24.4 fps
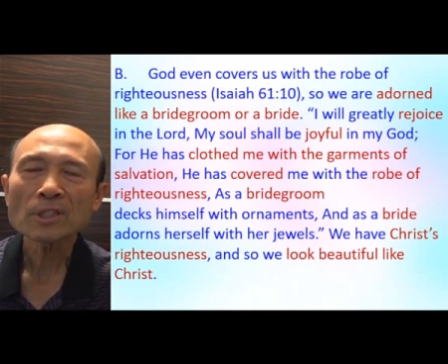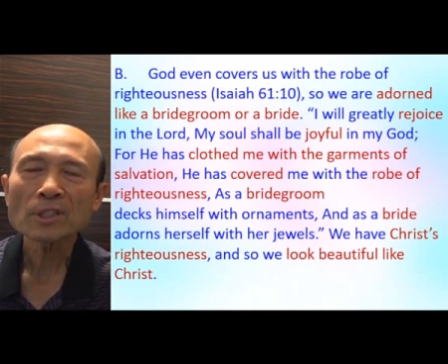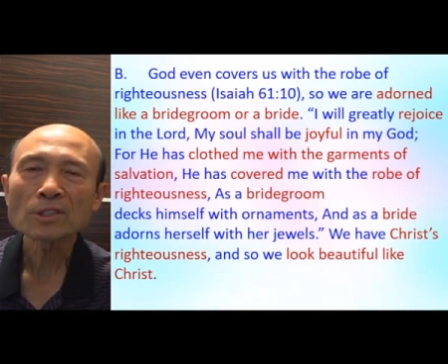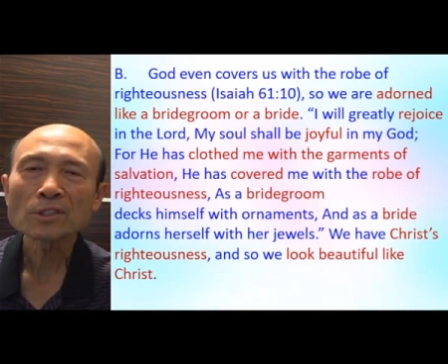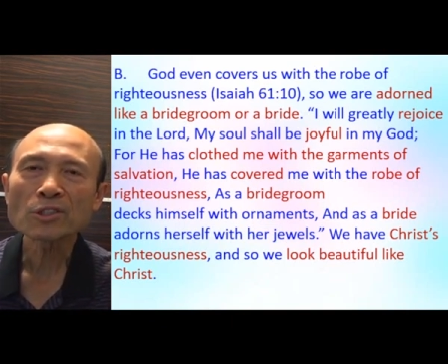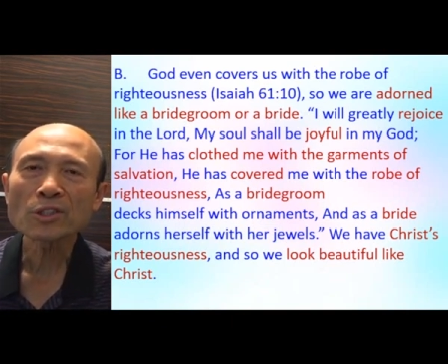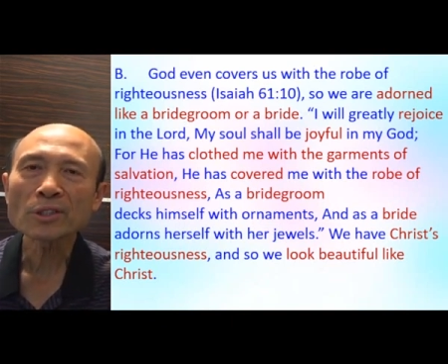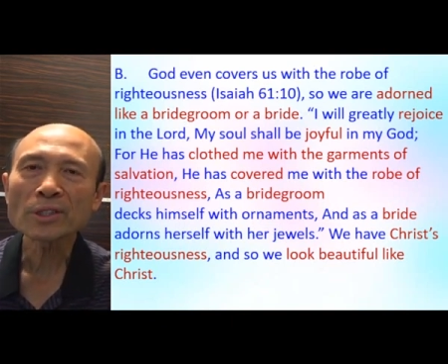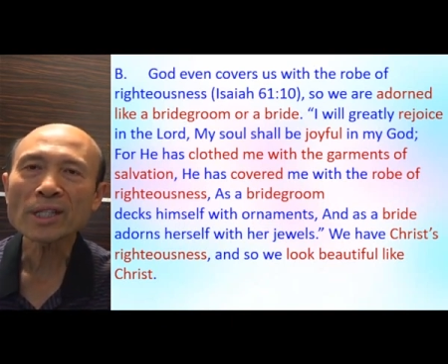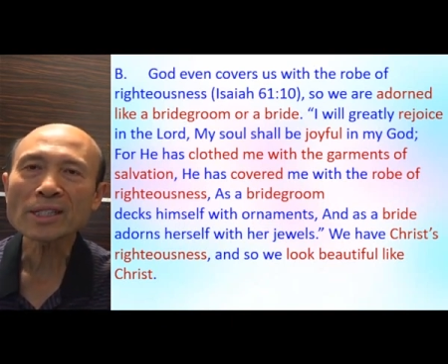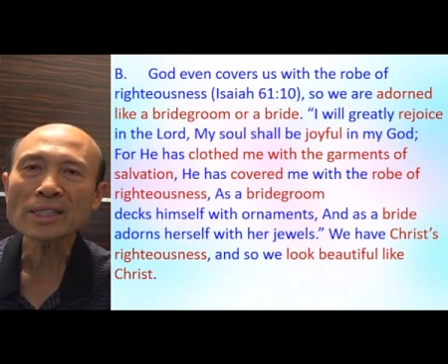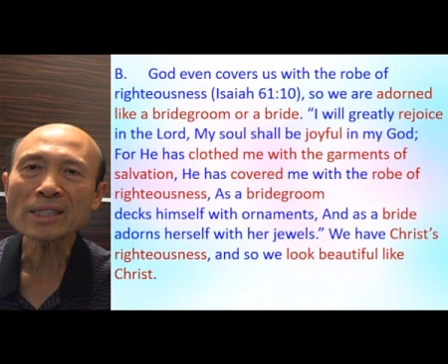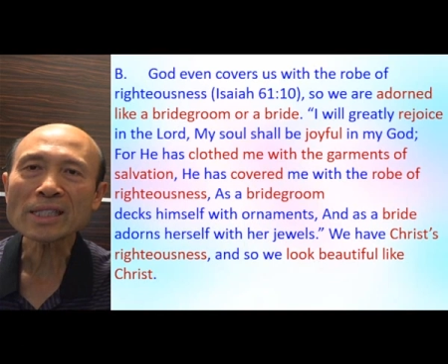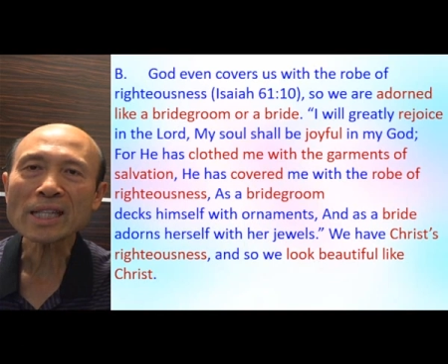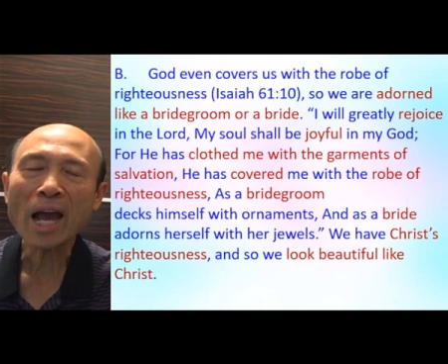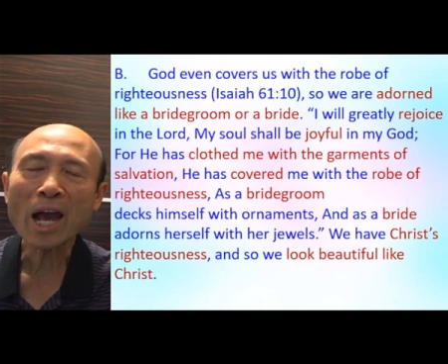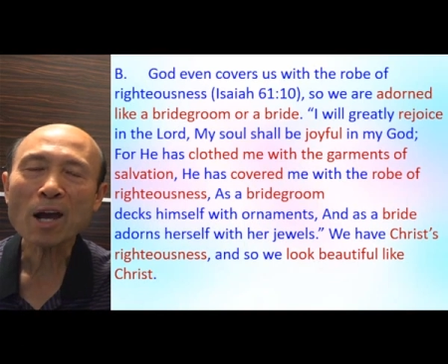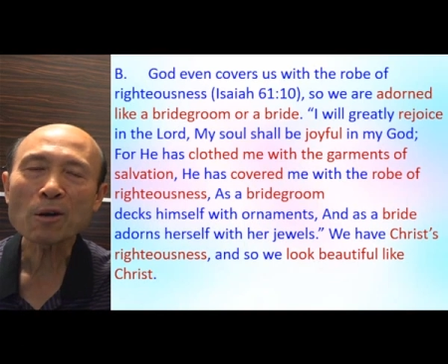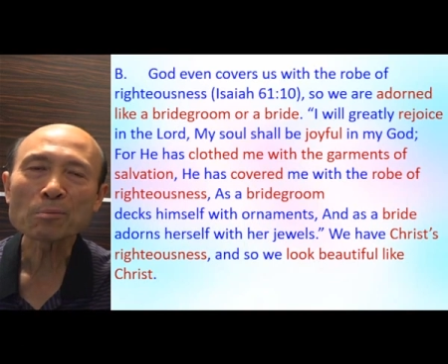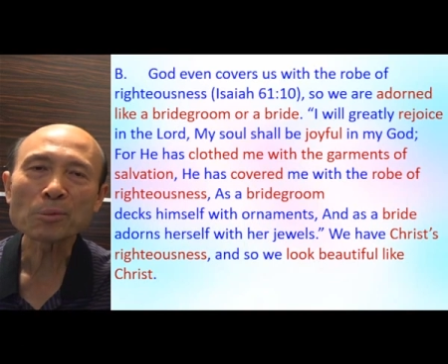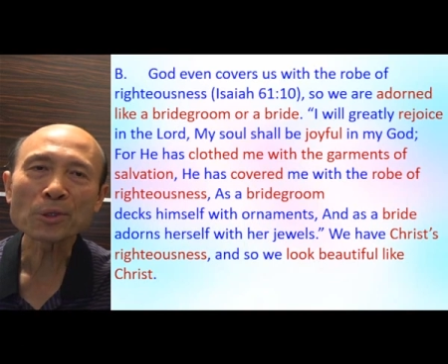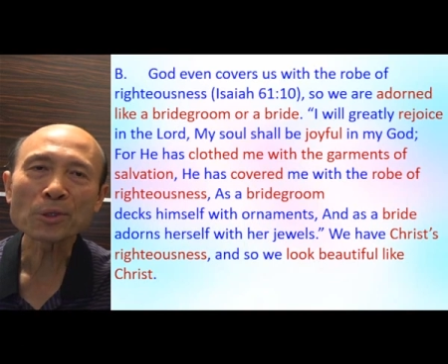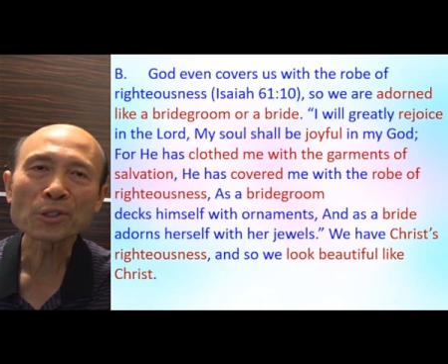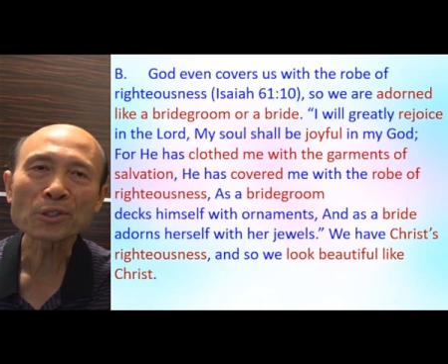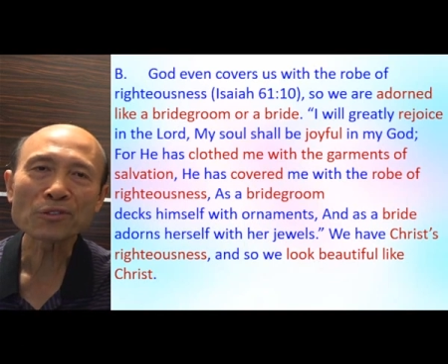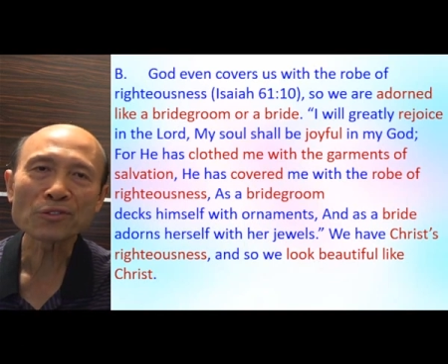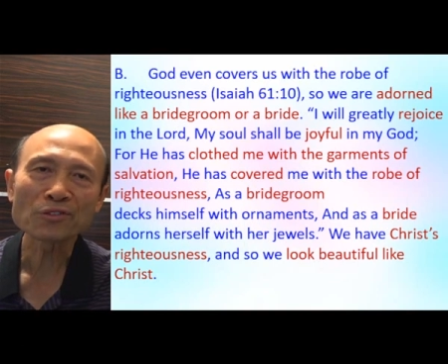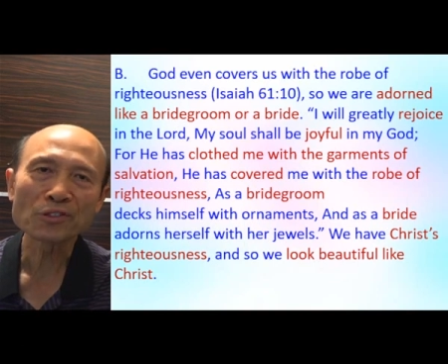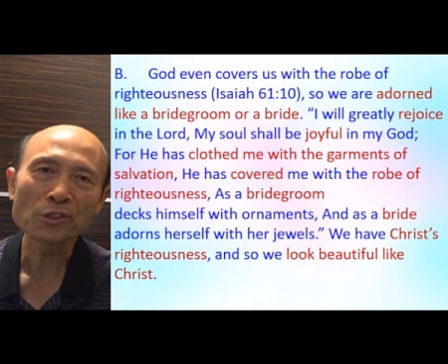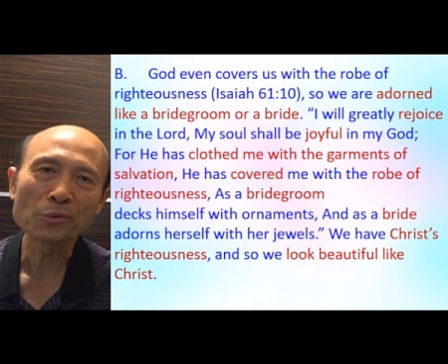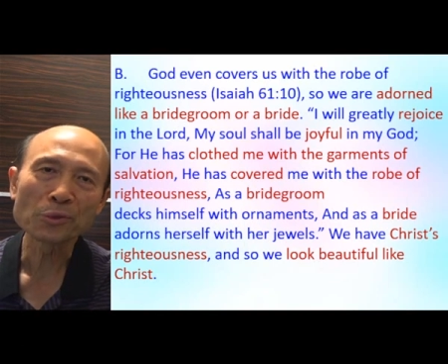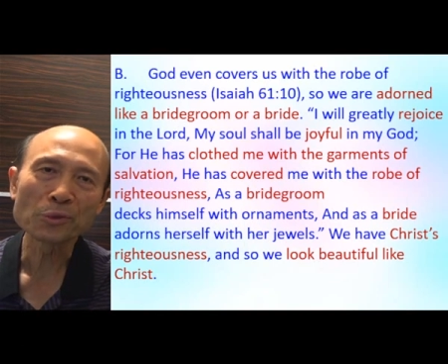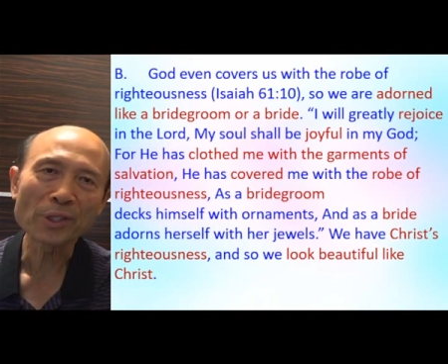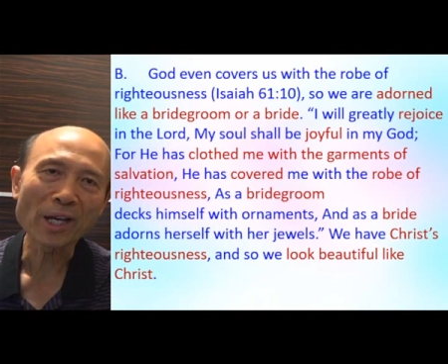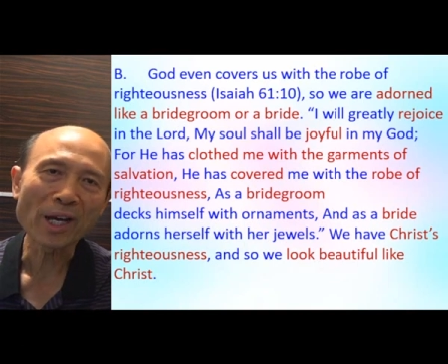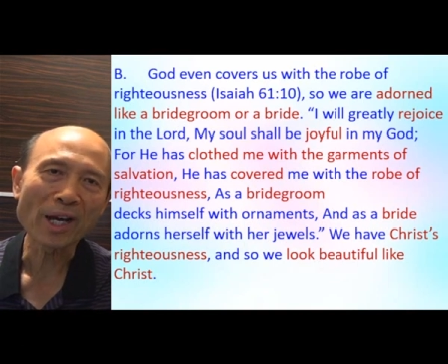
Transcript: So that's how beautiful we